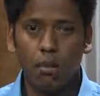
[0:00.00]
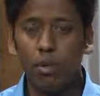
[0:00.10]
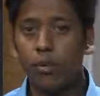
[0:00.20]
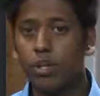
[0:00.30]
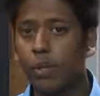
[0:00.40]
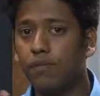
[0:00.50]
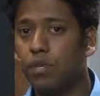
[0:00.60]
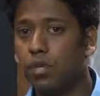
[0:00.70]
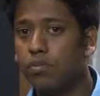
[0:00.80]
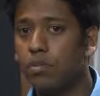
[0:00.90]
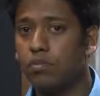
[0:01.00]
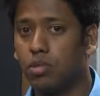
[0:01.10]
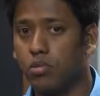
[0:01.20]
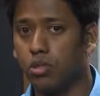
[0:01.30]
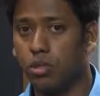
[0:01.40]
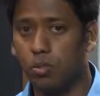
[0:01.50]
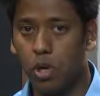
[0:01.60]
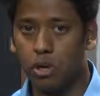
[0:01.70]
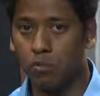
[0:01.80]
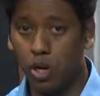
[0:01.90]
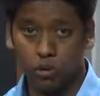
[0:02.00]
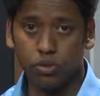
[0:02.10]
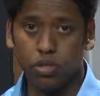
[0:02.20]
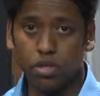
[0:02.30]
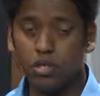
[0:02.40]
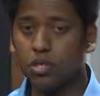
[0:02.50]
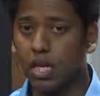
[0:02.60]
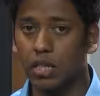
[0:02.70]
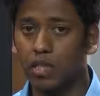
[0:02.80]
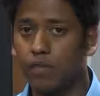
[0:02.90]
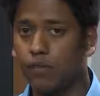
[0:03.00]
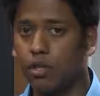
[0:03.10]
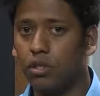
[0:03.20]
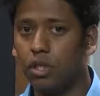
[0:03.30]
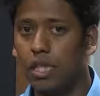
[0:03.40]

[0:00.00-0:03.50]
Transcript: But when you have term subscriptions models, it is slightly different.